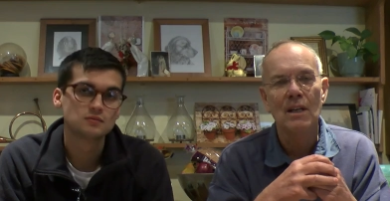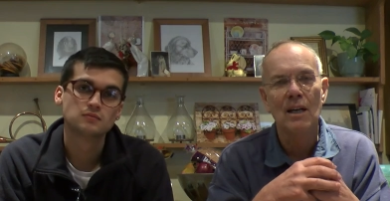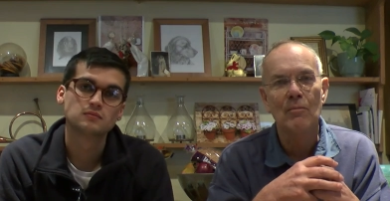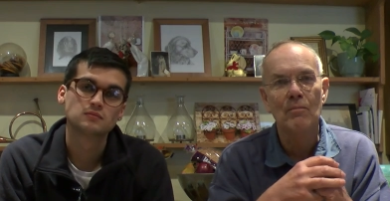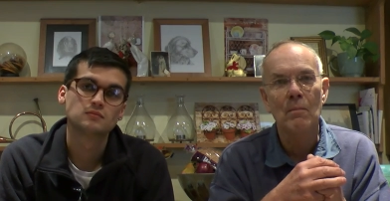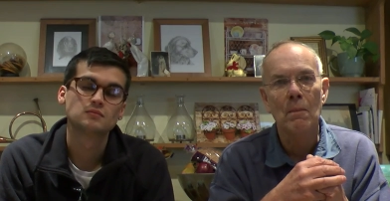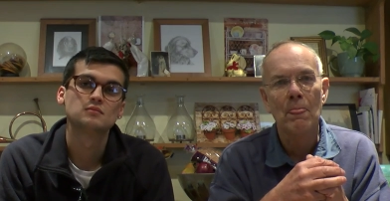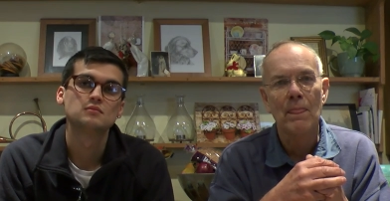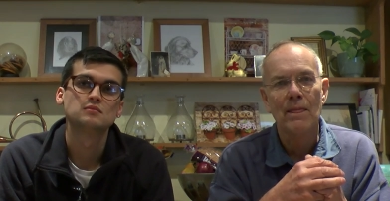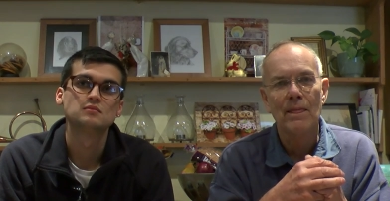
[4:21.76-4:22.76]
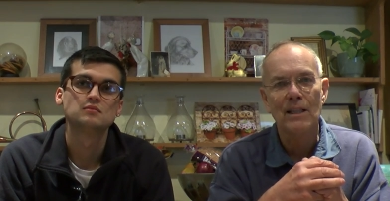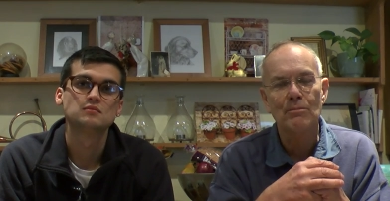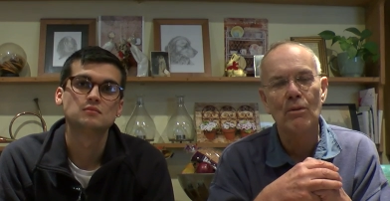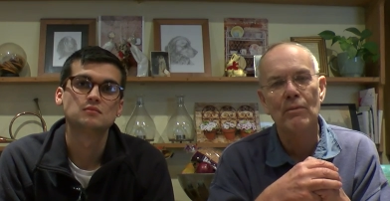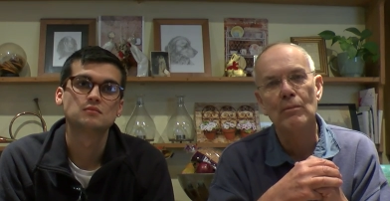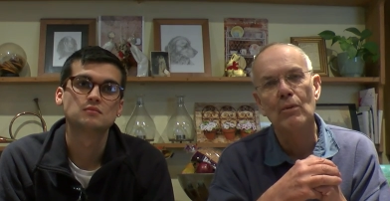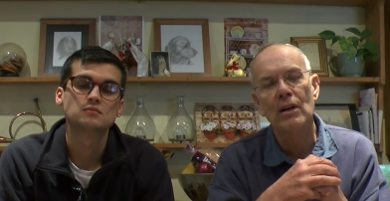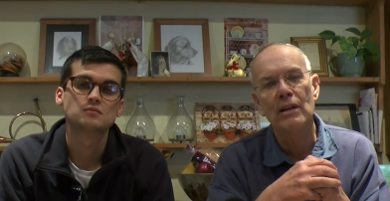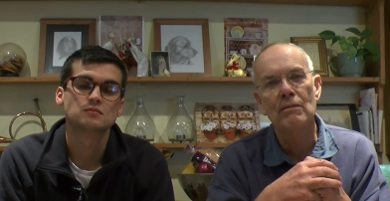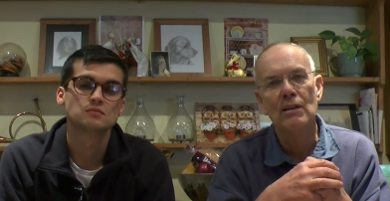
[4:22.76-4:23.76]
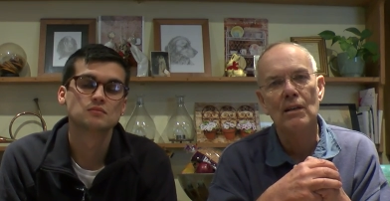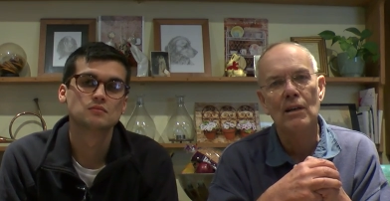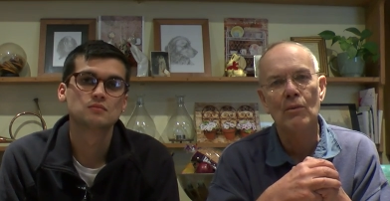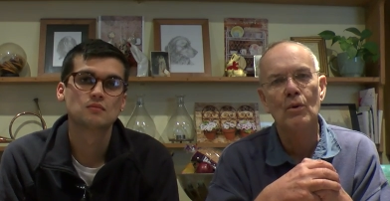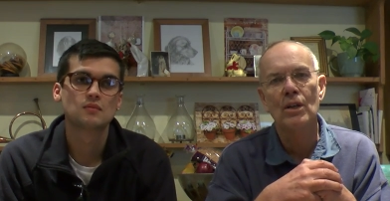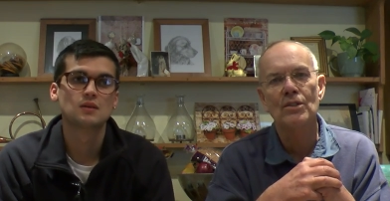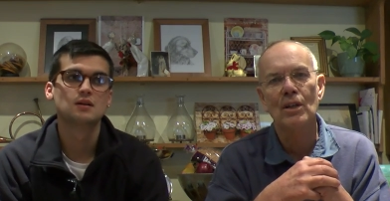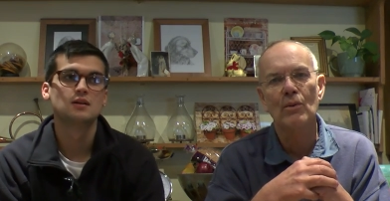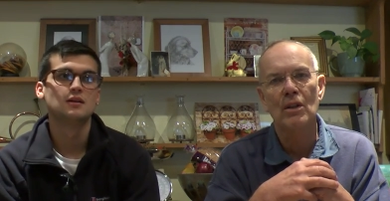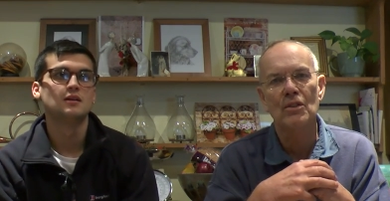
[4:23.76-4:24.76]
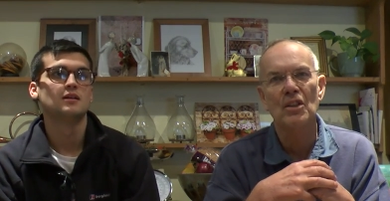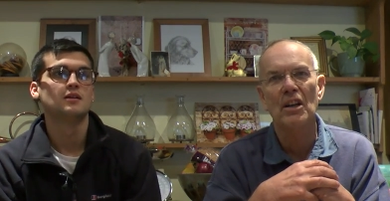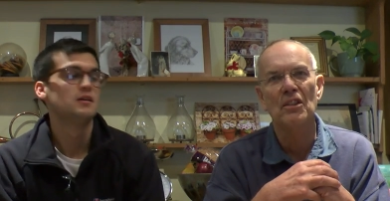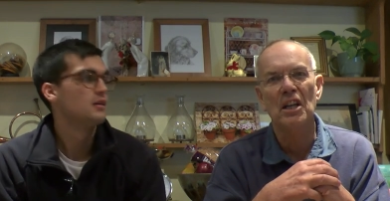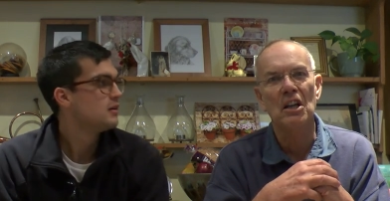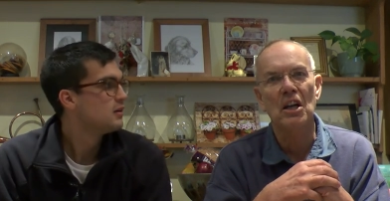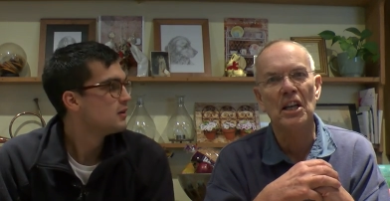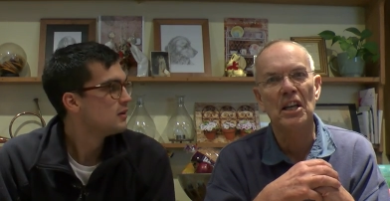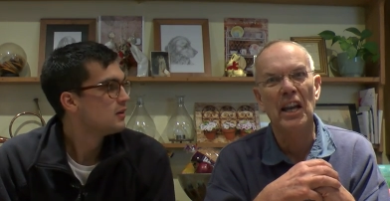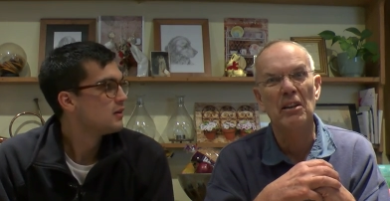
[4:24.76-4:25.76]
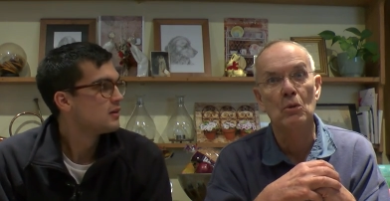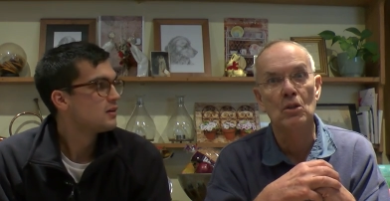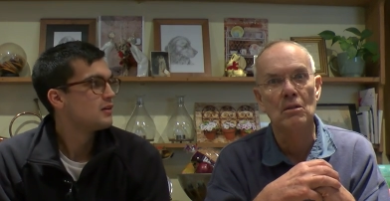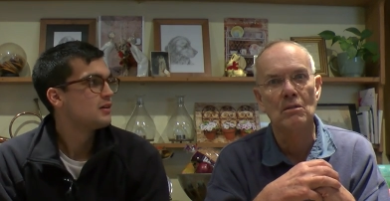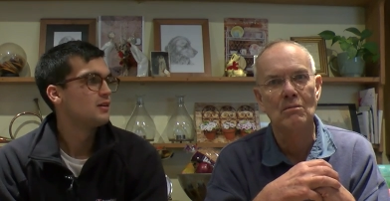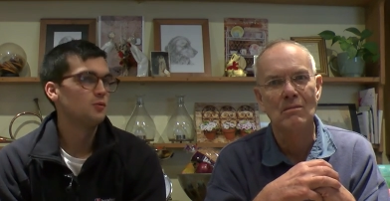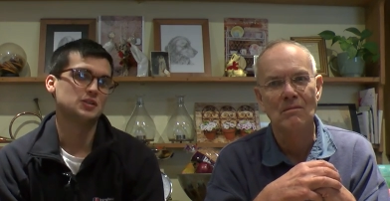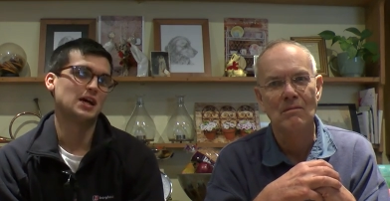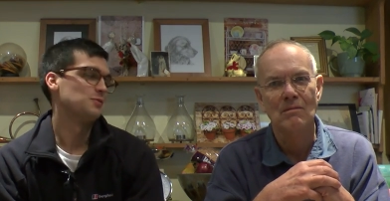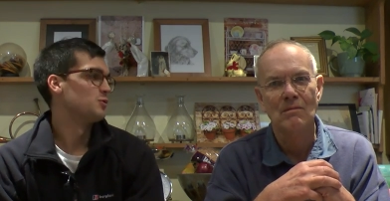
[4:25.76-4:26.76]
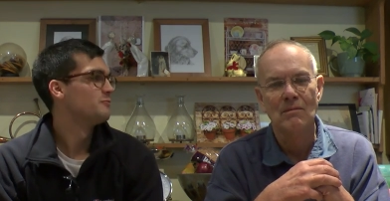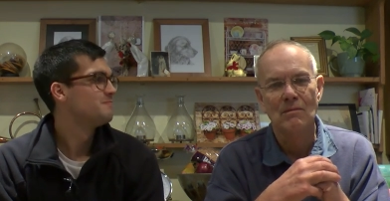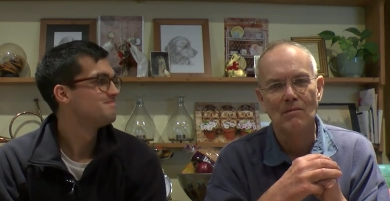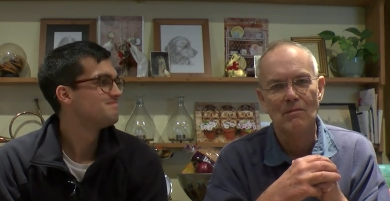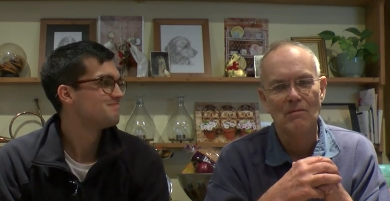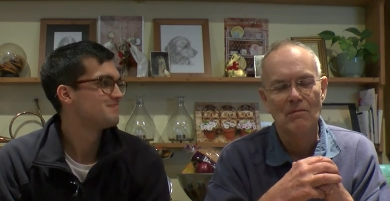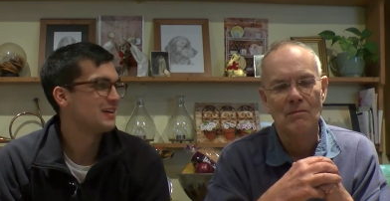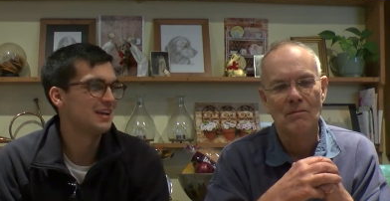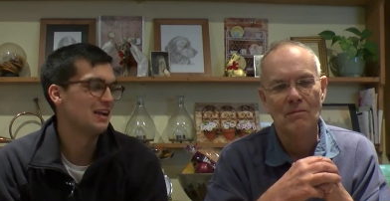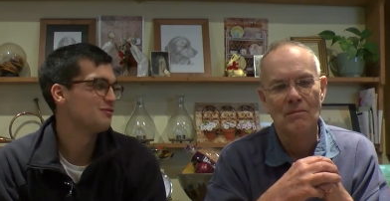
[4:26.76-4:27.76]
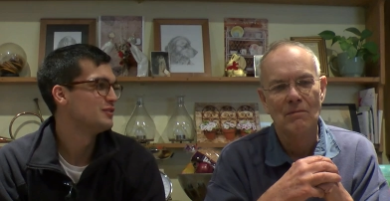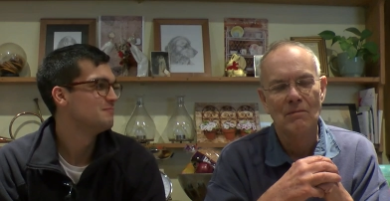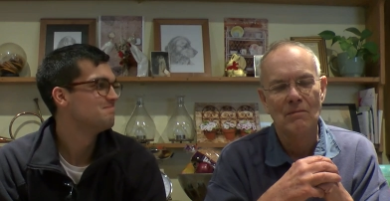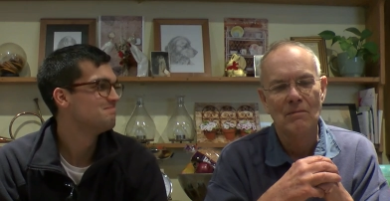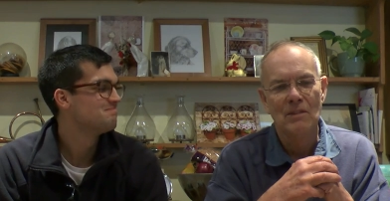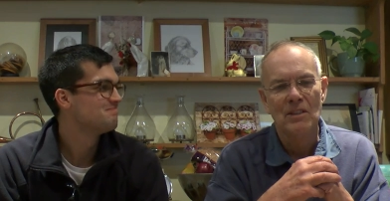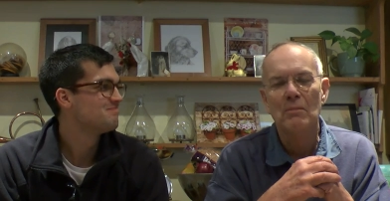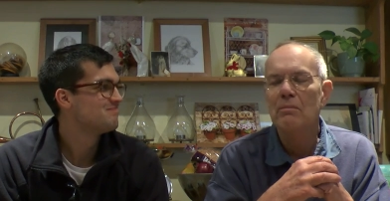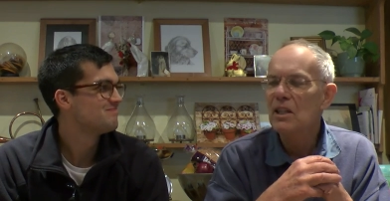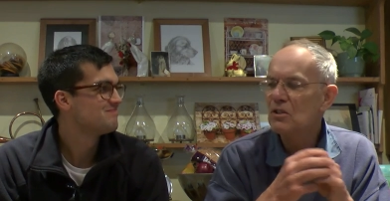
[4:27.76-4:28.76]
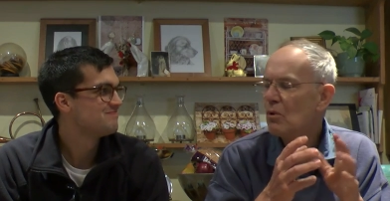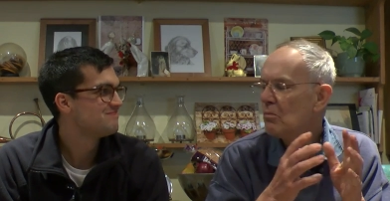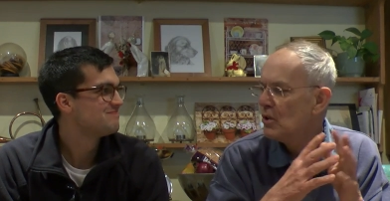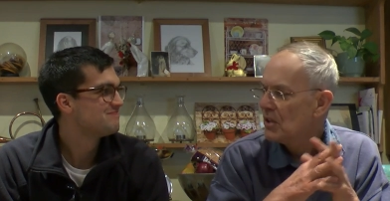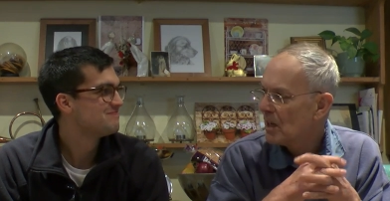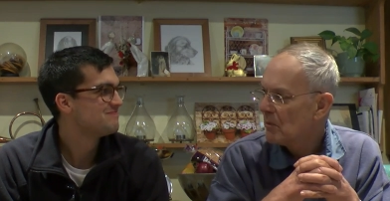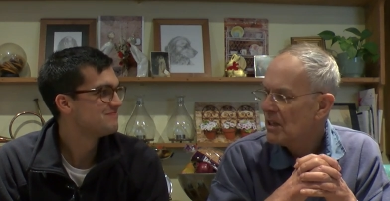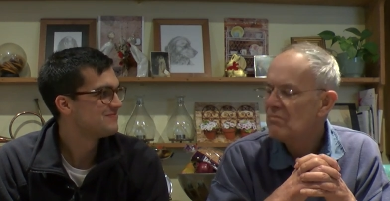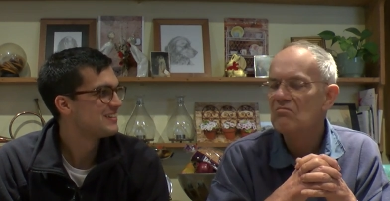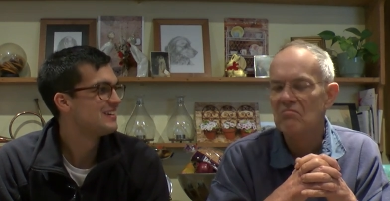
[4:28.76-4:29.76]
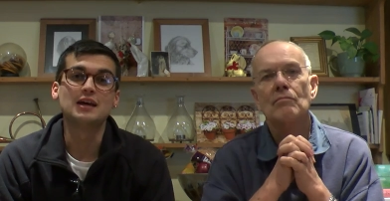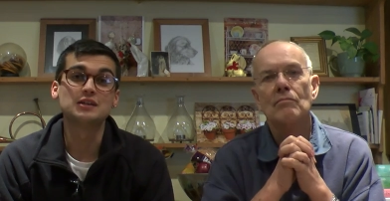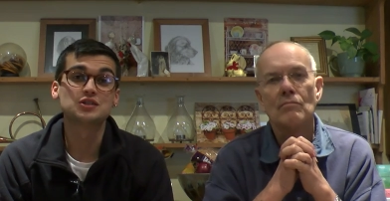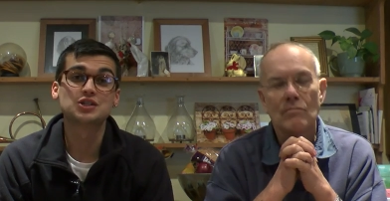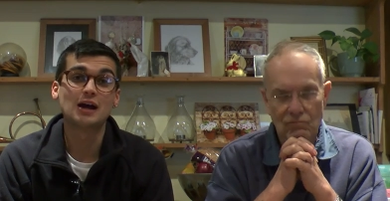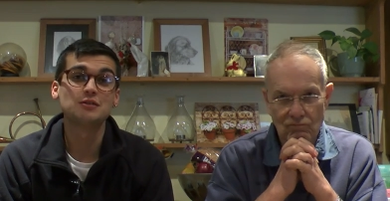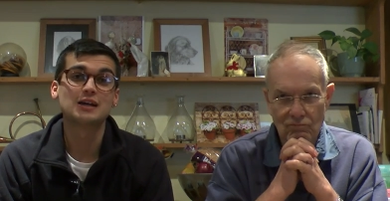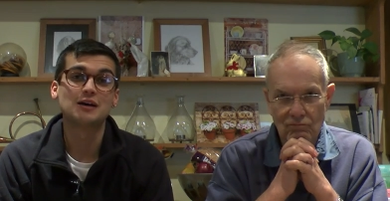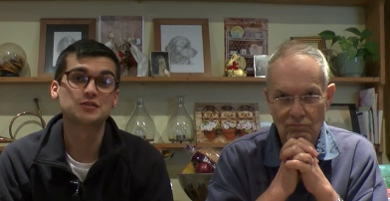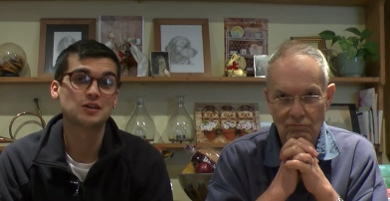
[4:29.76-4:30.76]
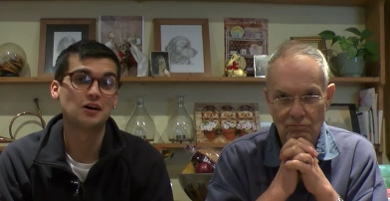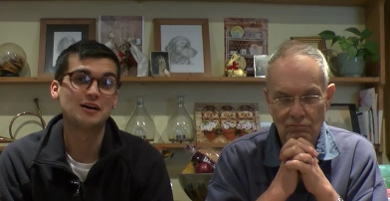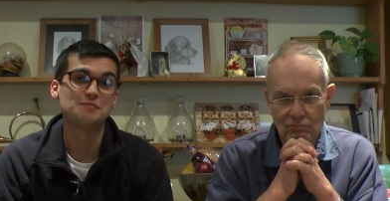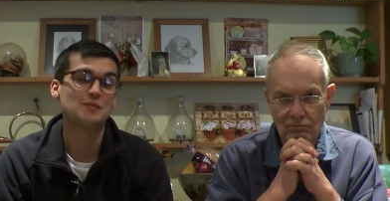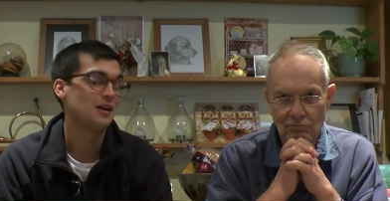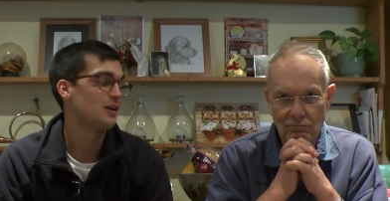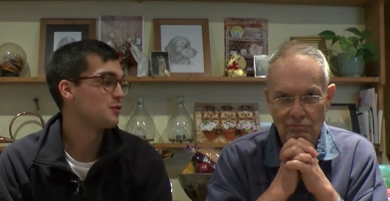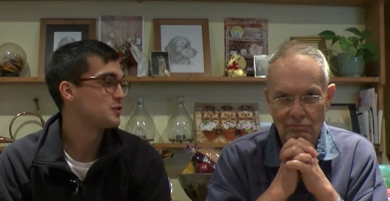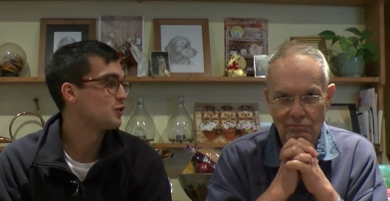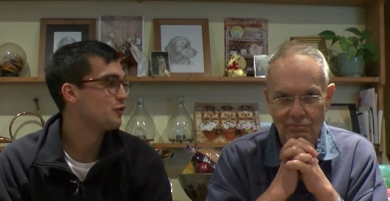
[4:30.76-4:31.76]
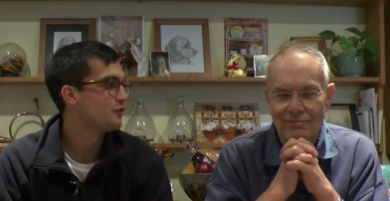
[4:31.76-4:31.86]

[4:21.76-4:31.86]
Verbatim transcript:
Speaker 1: Um, that's probably why I work so well because I think like an animal.
Speaker 2: Which animal? An elephant?
Speaker 1: Depends what mood I'm in.
Speaker 2: It's shout out time. I know it's your